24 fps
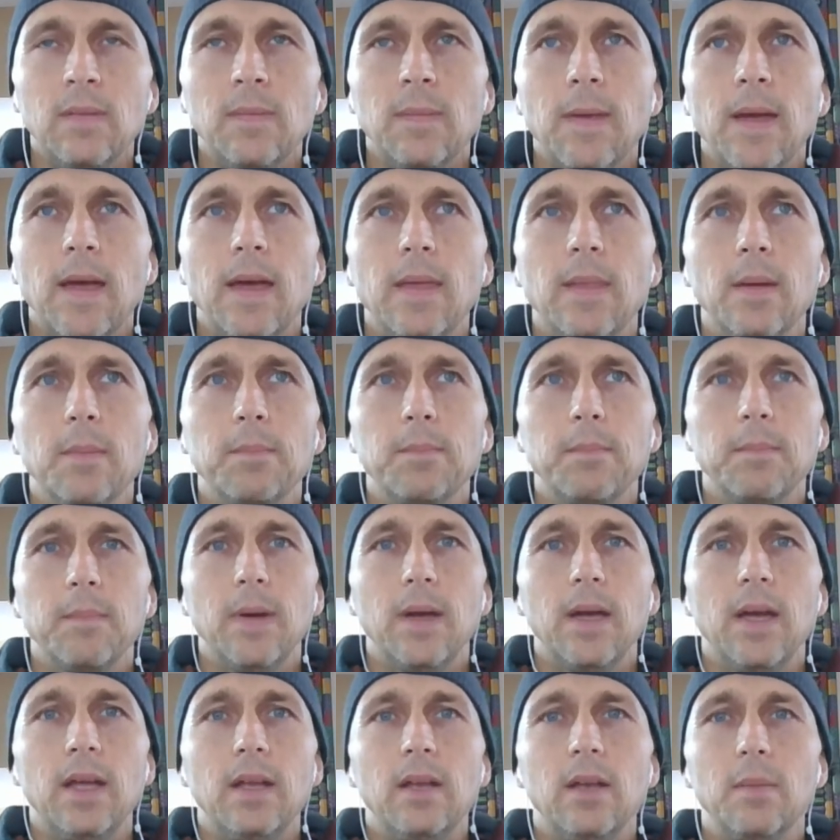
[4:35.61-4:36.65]
And
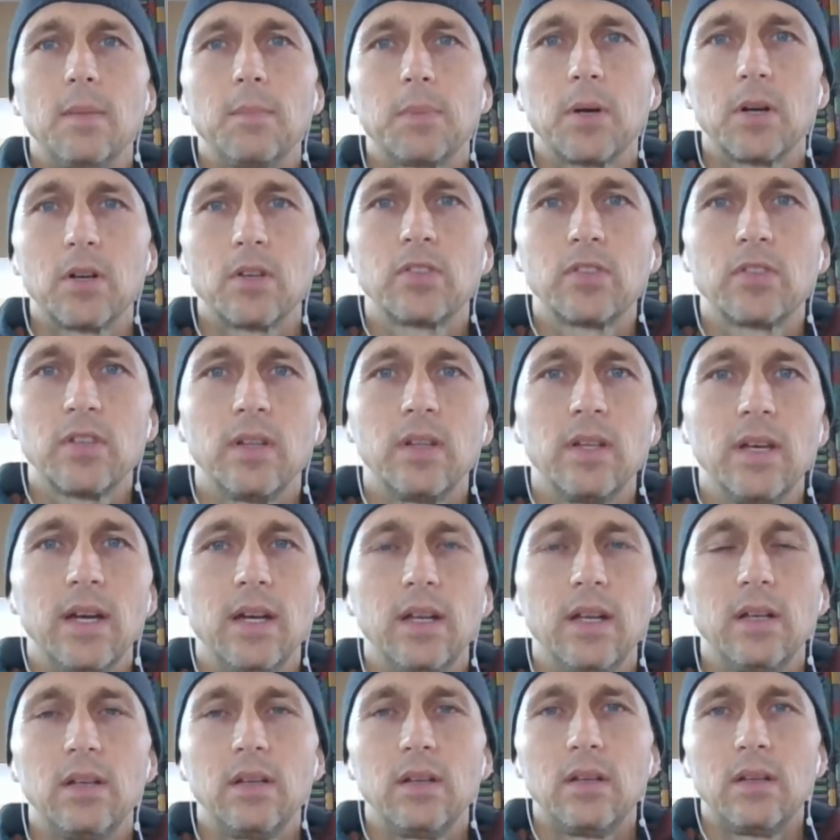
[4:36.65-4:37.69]
the person
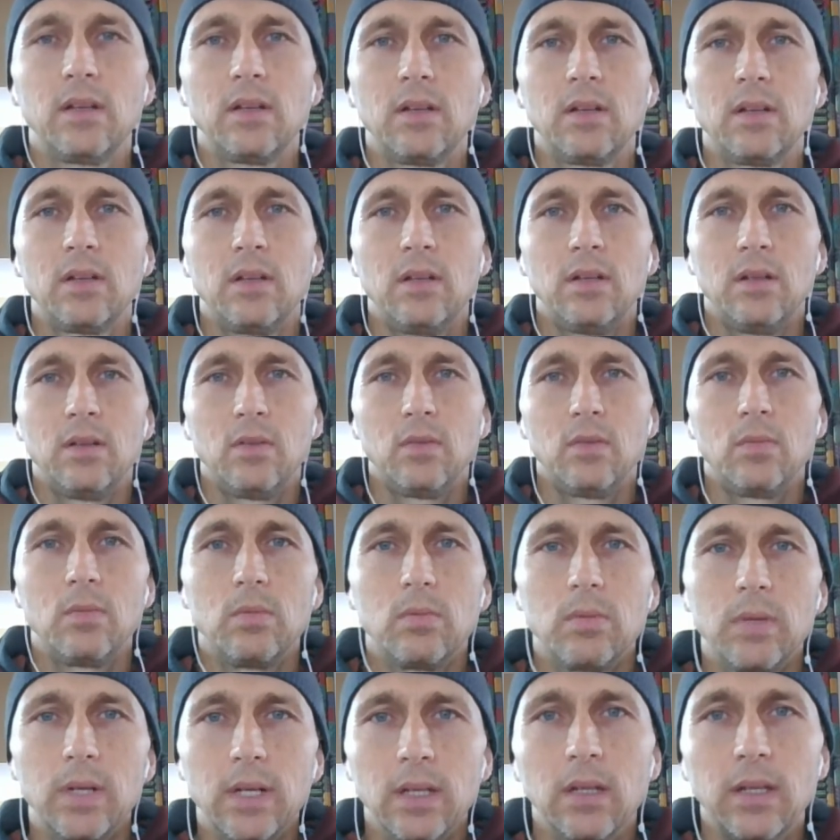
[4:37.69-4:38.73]
that
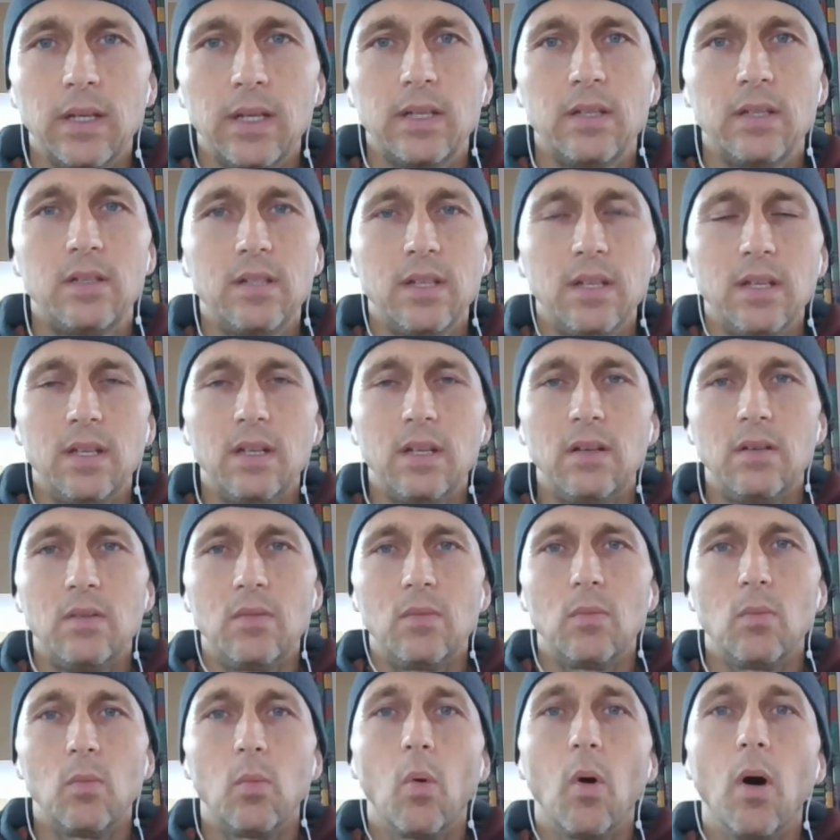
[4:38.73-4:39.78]
really didn't
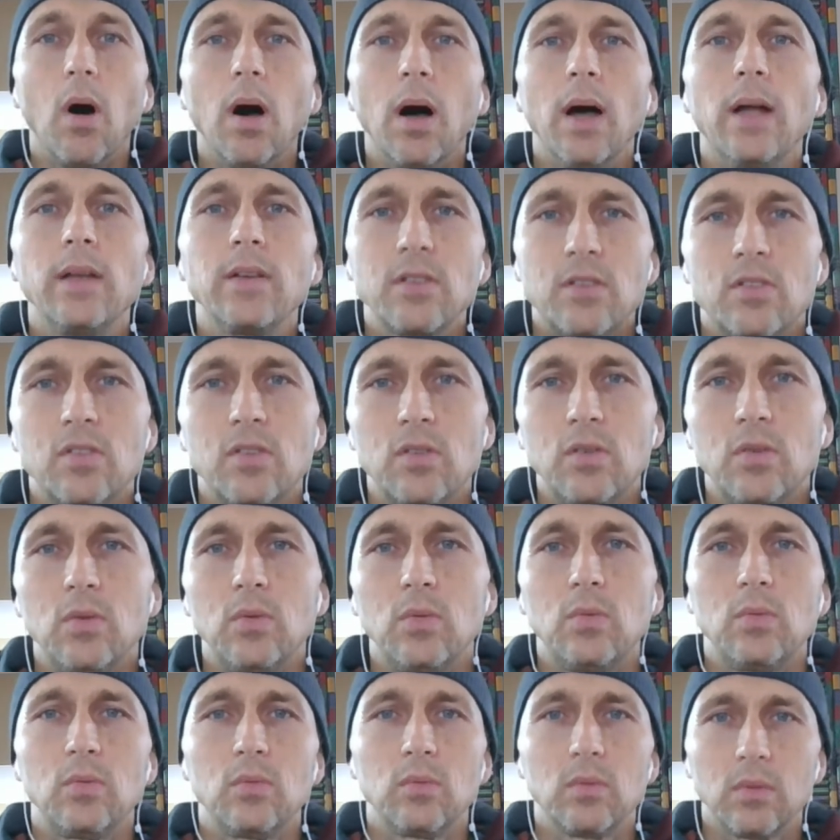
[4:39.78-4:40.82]
want
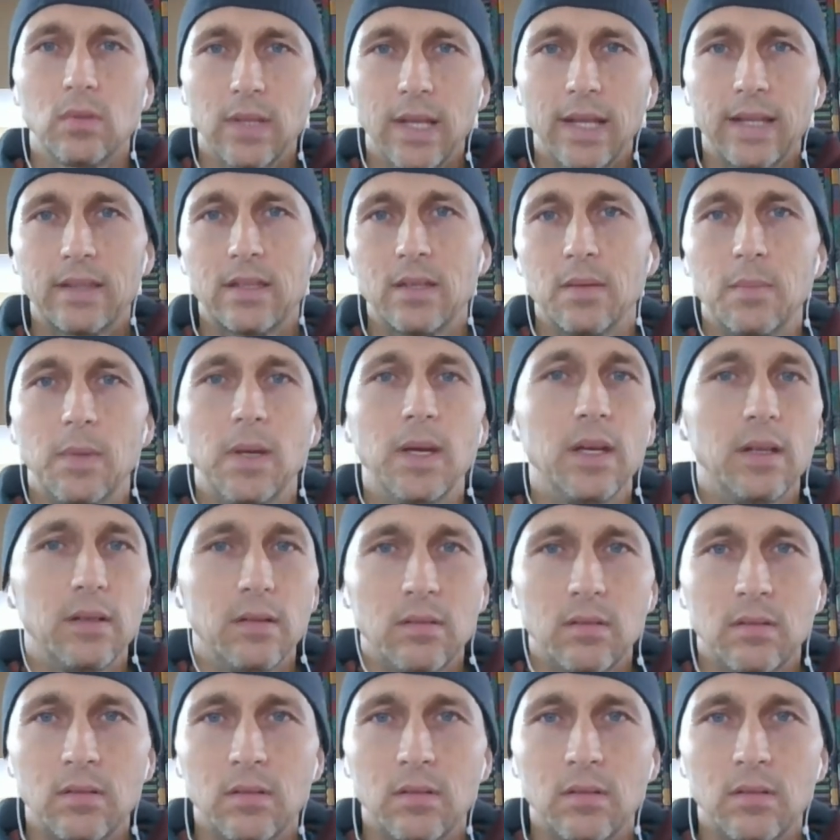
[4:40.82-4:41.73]
to let them in,